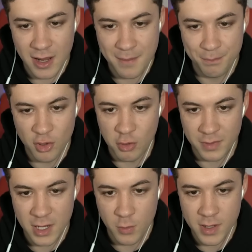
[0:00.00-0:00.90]
and
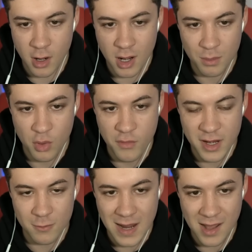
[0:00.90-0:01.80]
boom, here we are
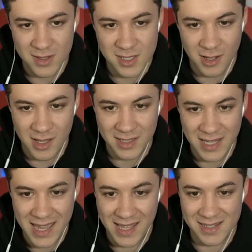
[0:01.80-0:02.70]
moving around
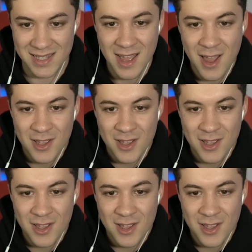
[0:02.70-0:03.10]
on land.